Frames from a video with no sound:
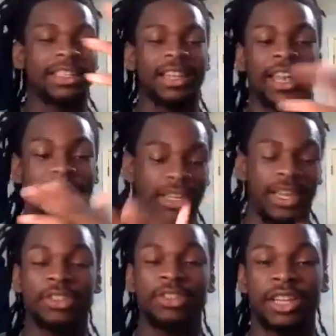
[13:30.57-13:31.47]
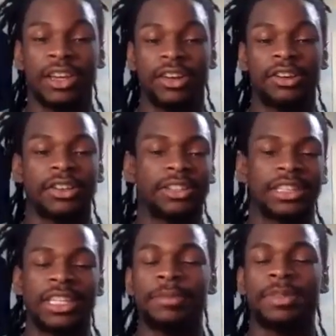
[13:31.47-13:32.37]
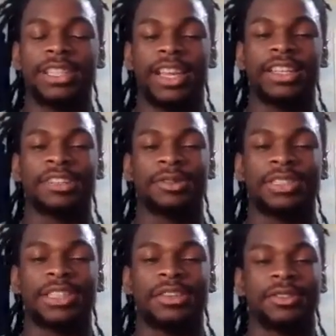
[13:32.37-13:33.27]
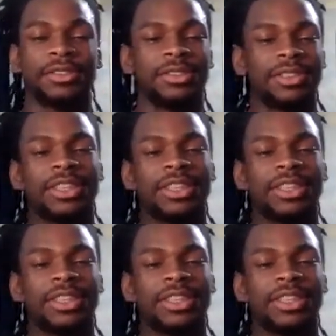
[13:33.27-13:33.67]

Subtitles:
like you said earlier, deepest class of receivers.